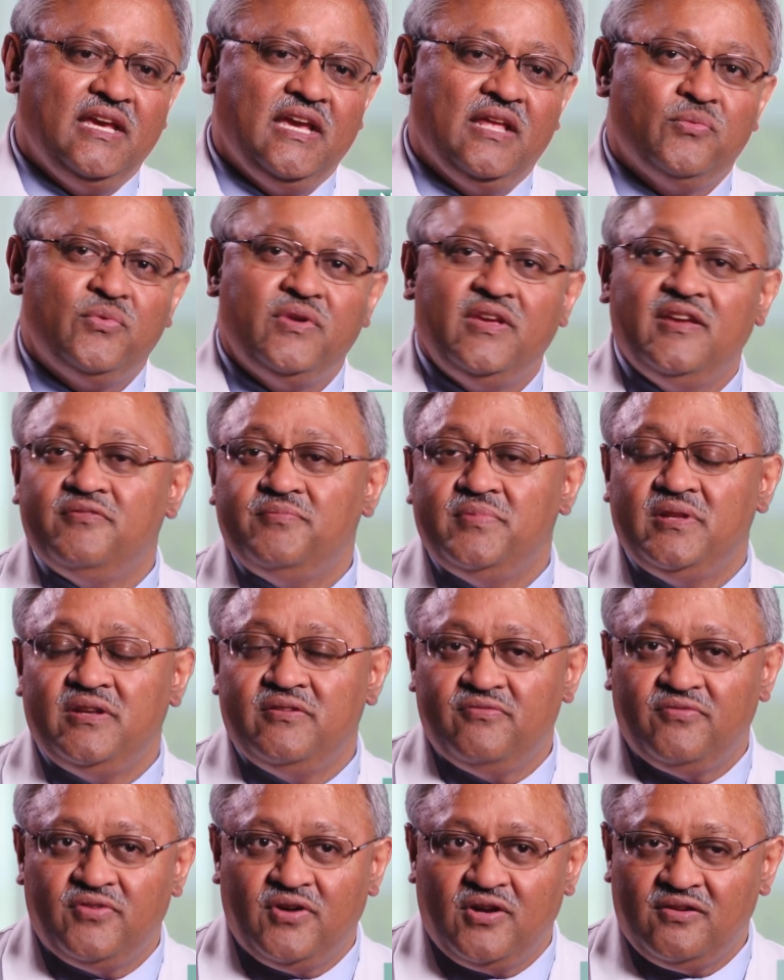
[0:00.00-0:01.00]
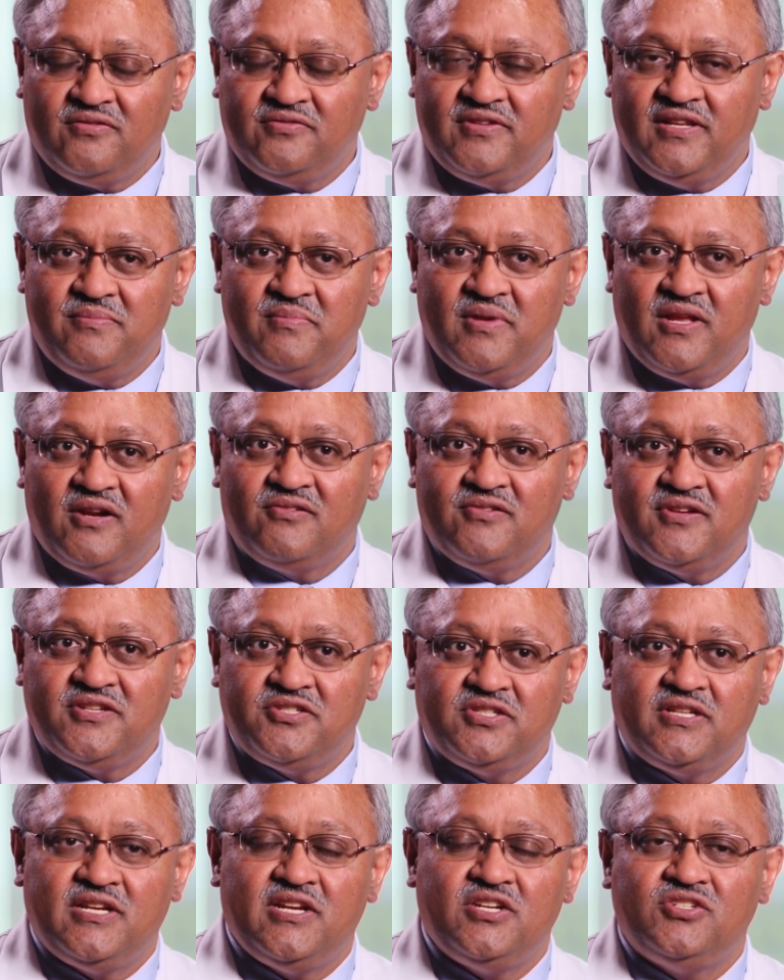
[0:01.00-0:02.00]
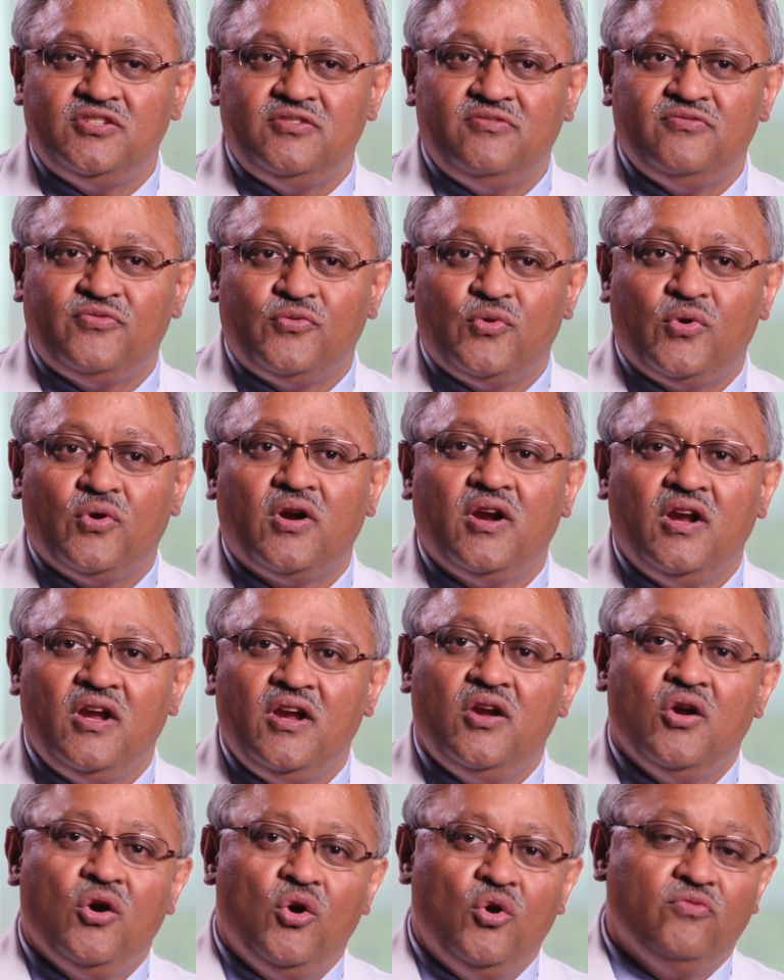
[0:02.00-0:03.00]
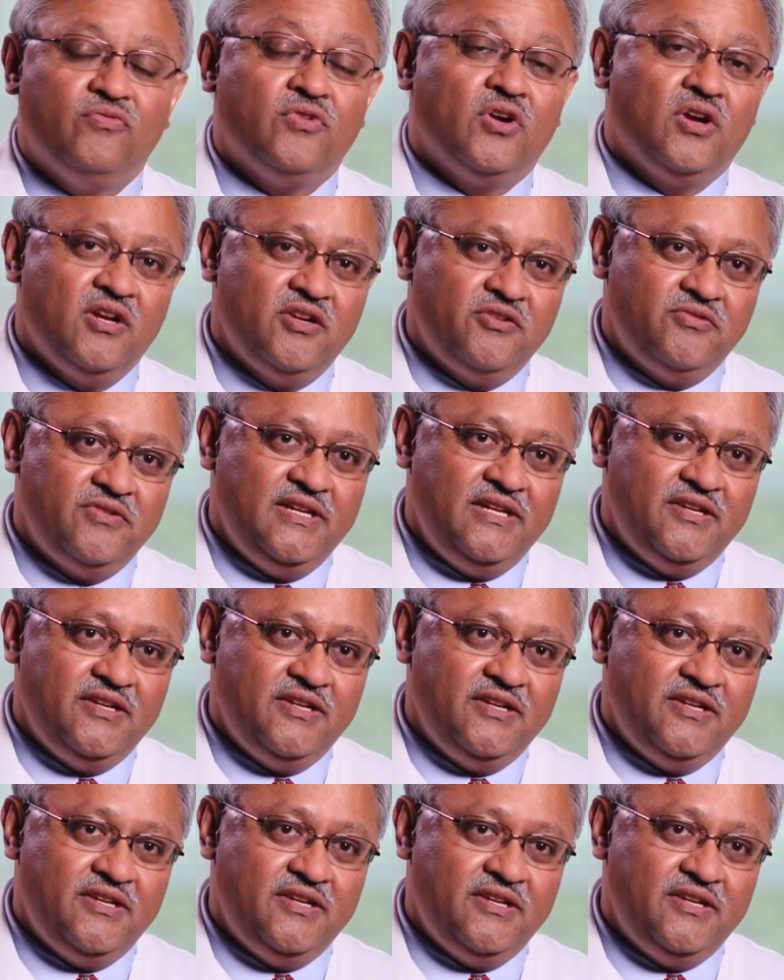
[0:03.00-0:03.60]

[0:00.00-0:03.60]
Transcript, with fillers: and we have been involved in medical education for over 100